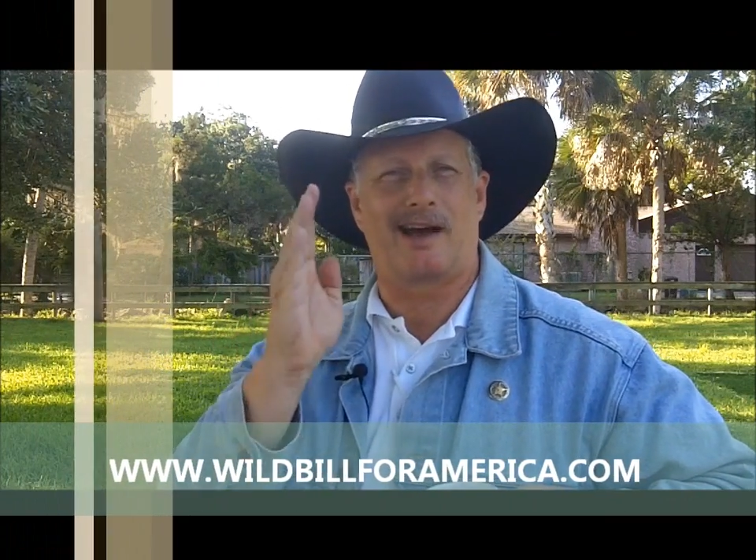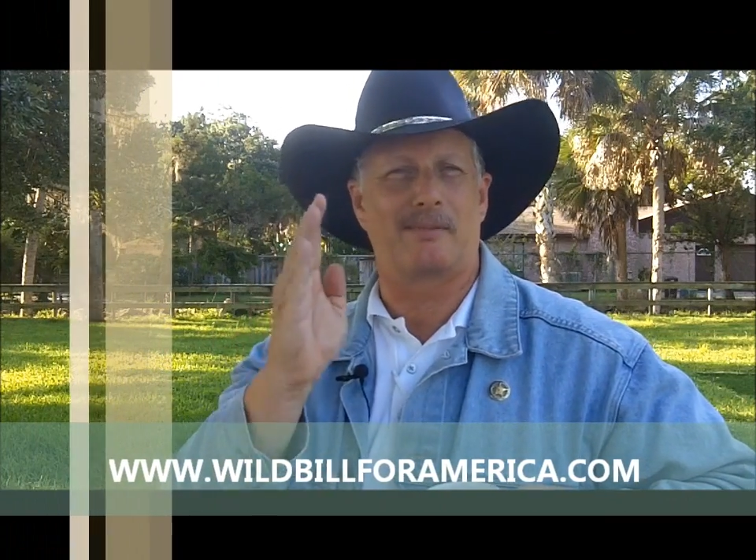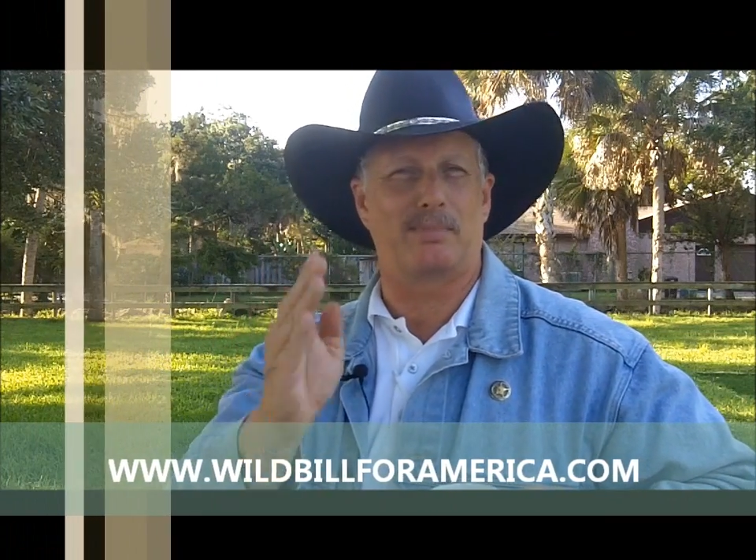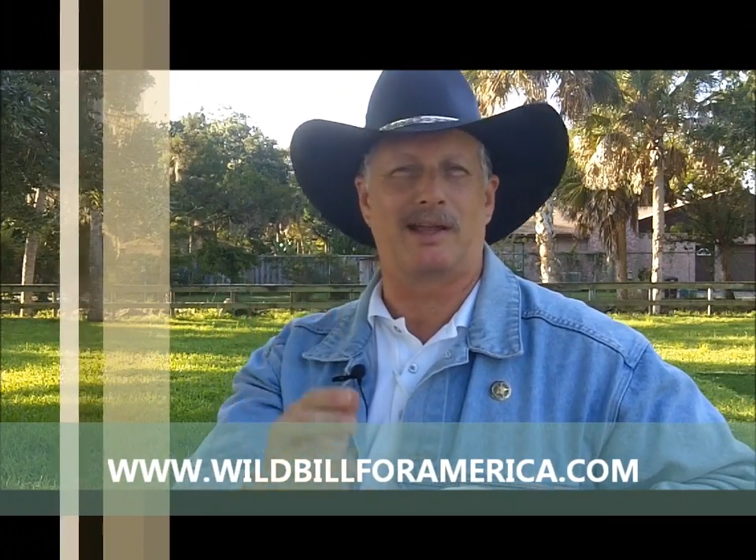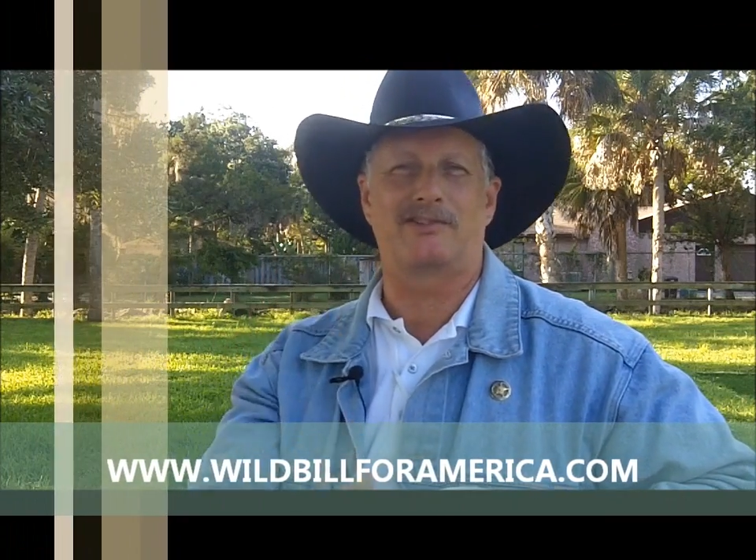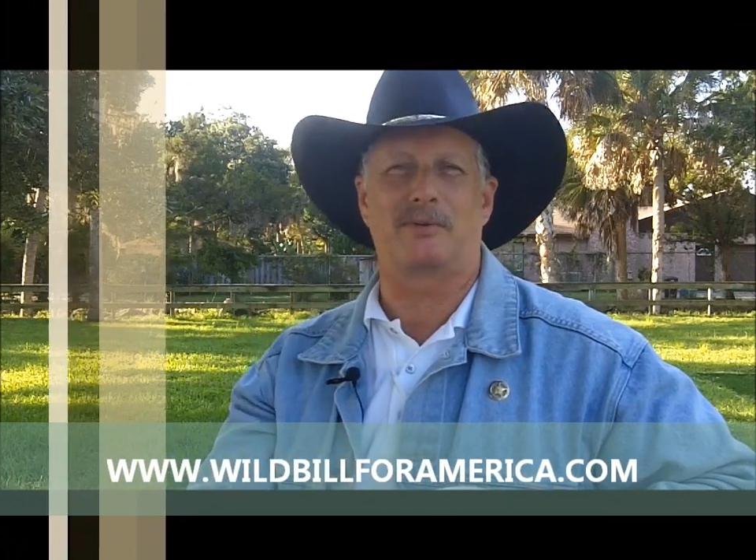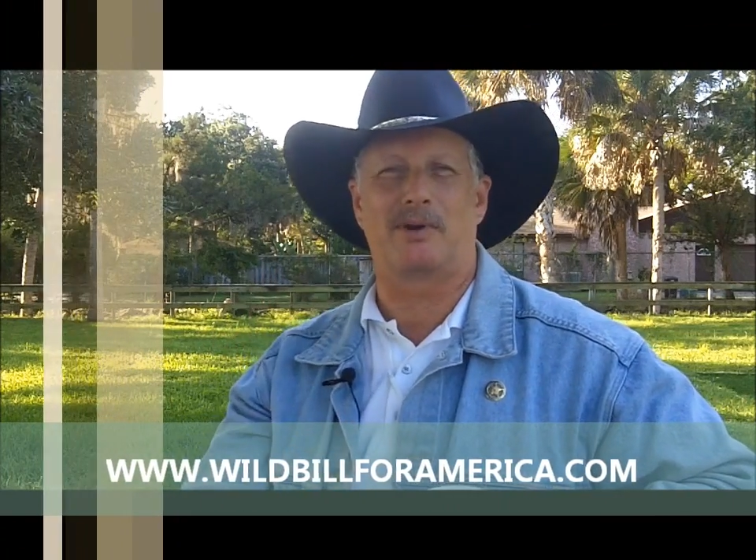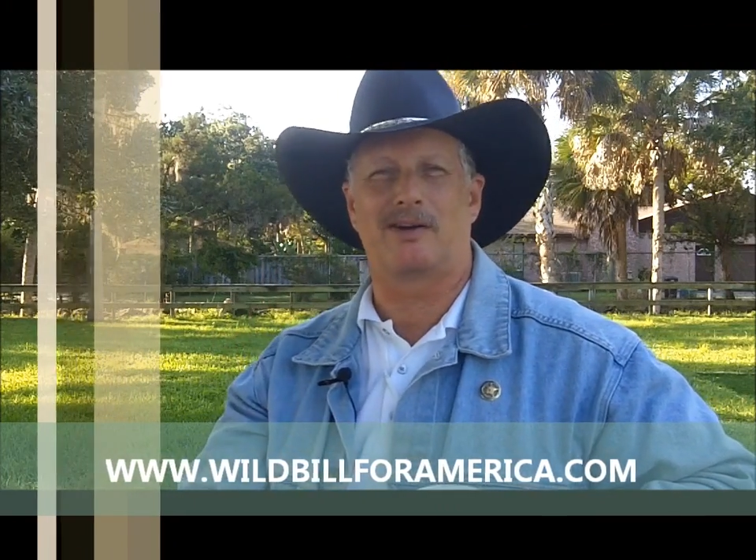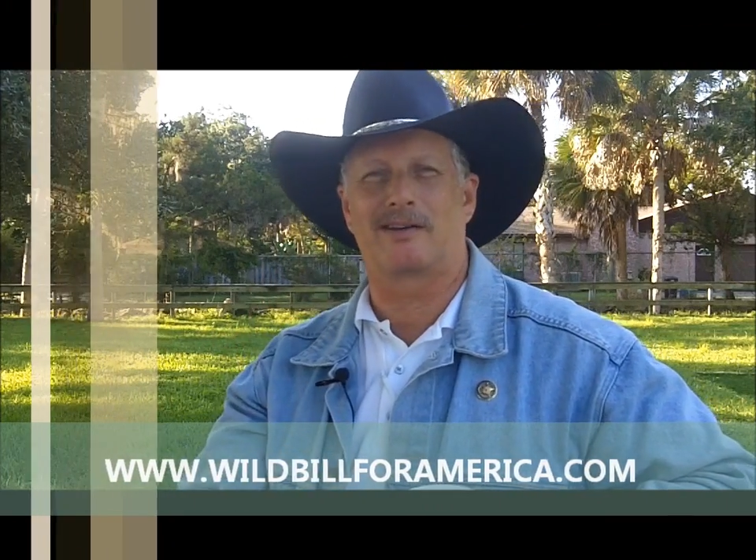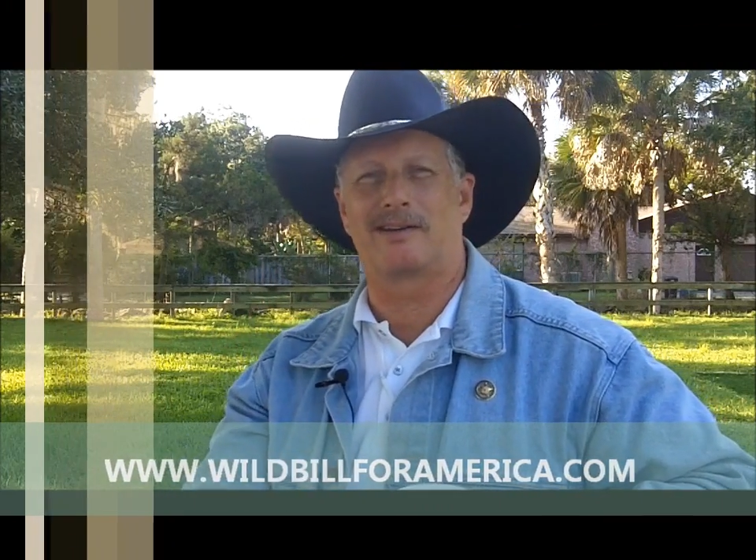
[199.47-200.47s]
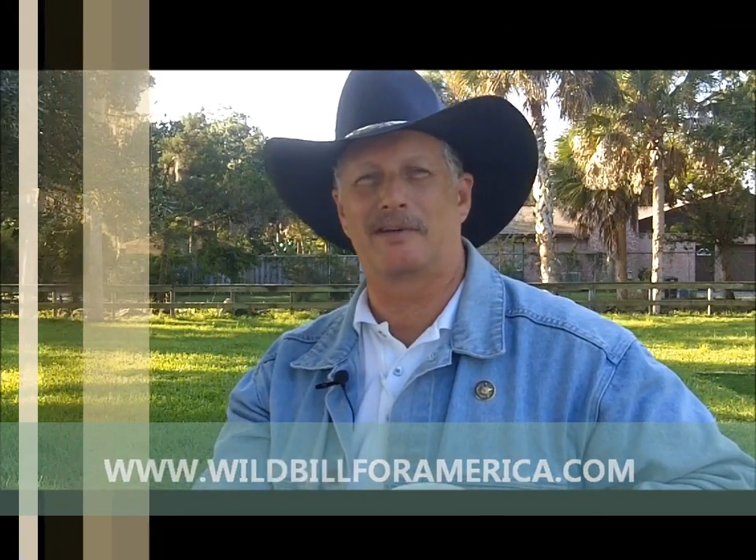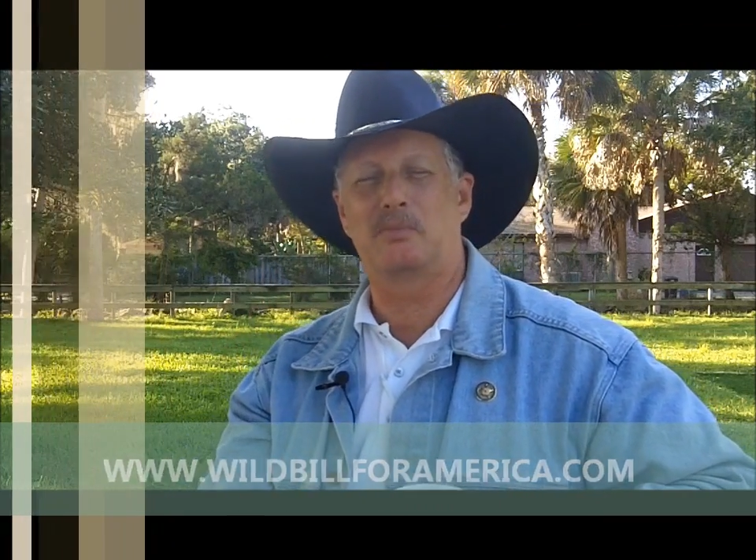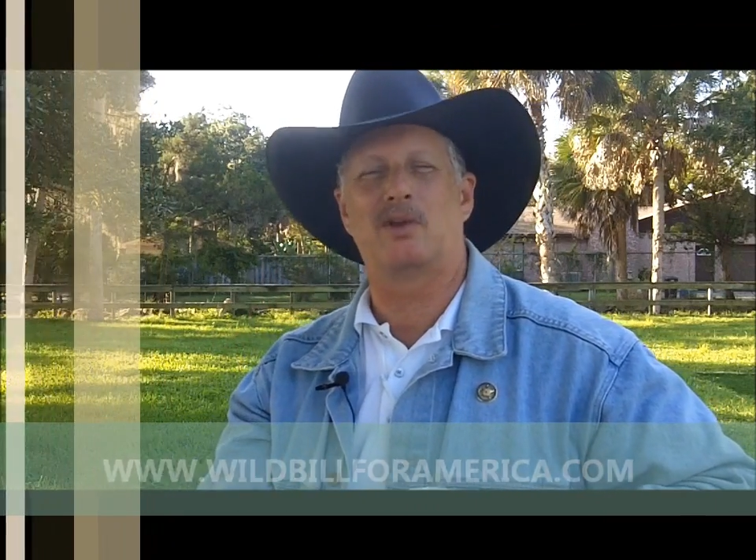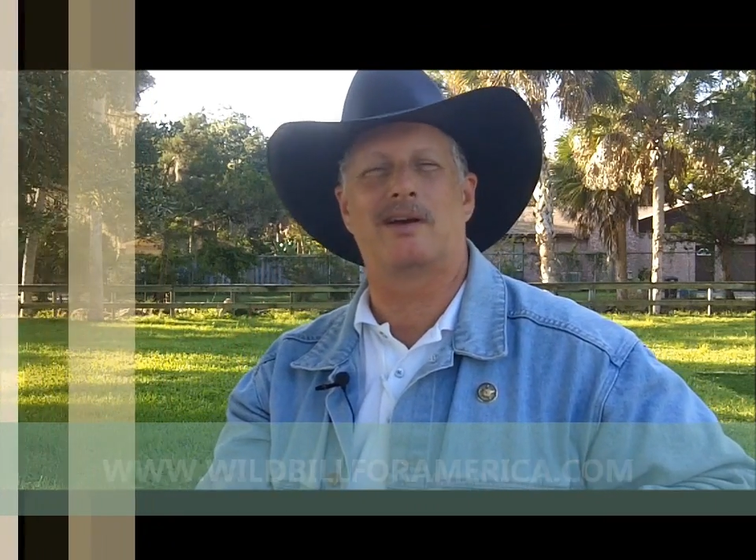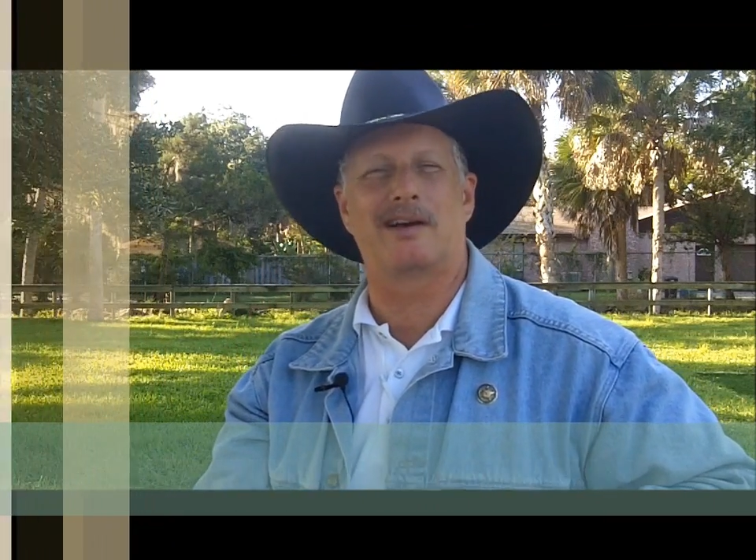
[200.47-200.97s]
God bless
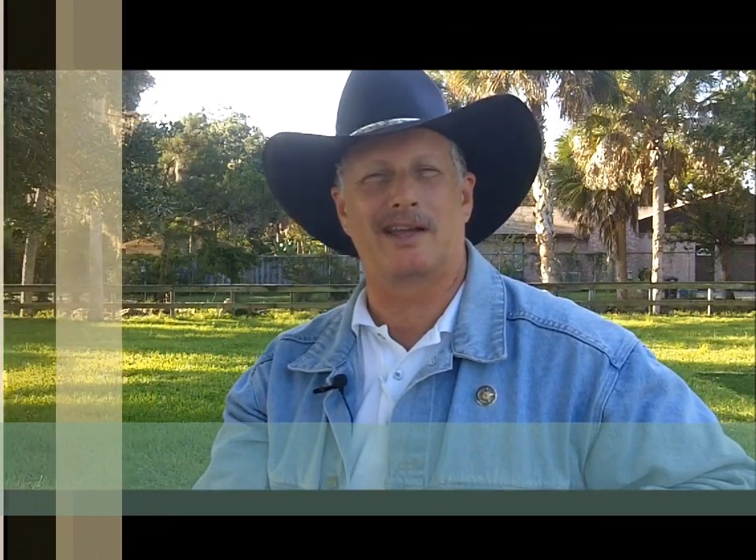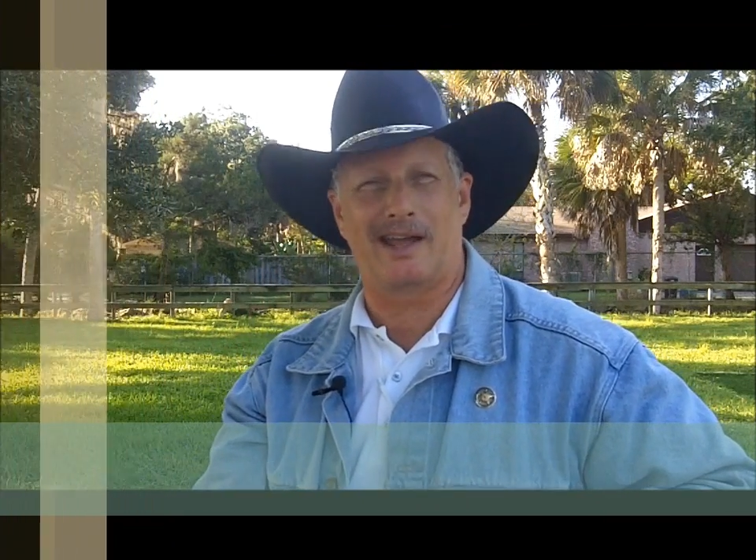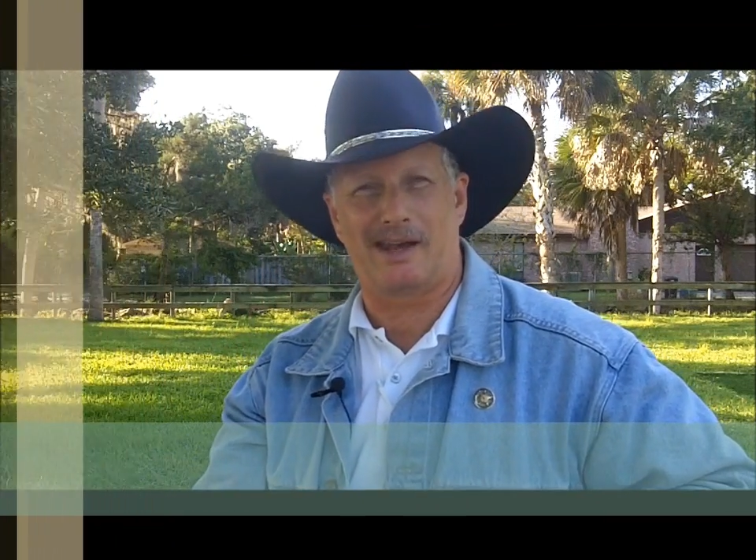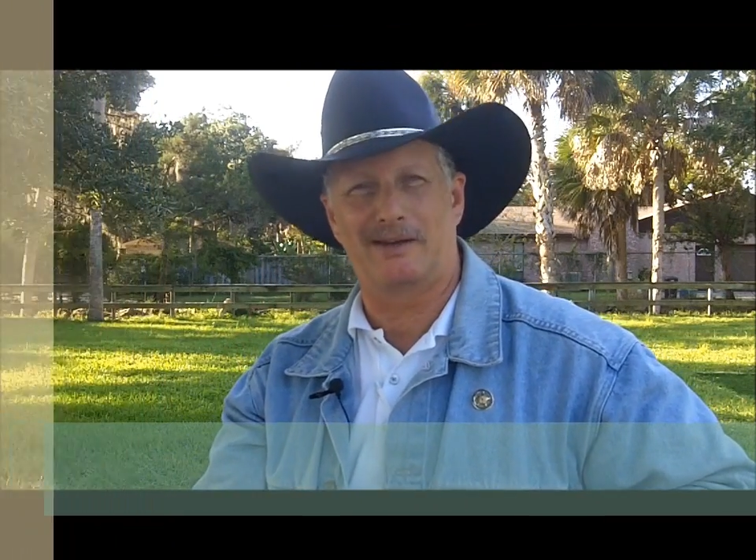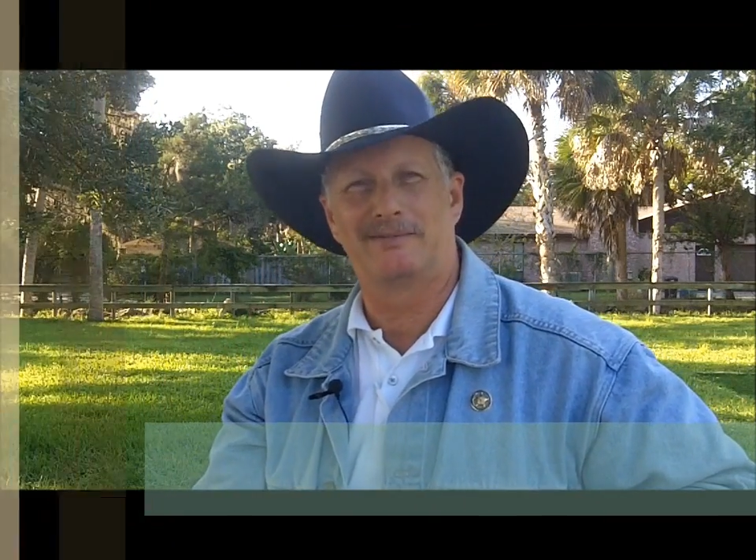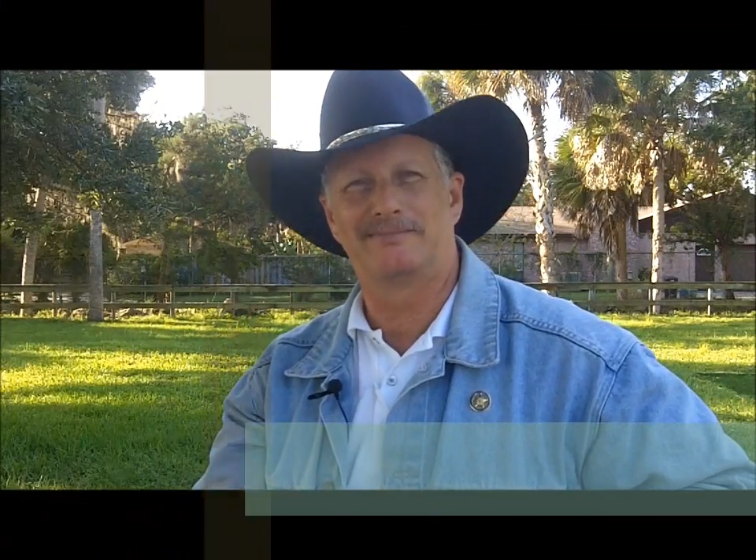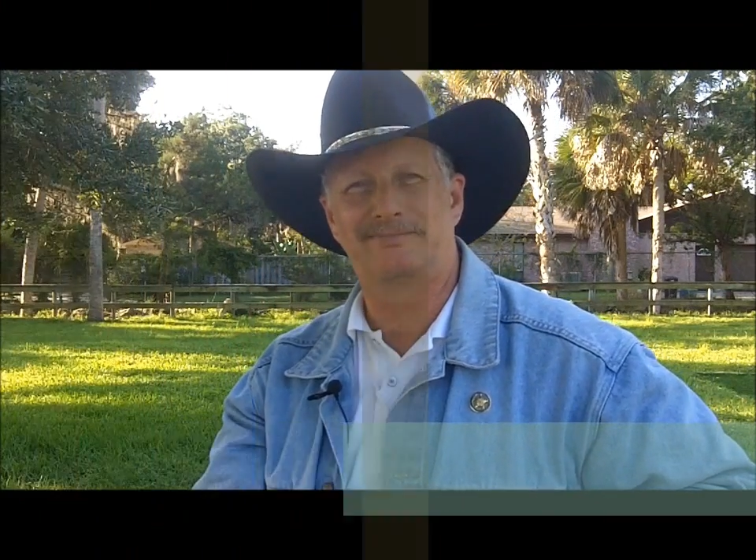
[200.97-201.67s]
America again.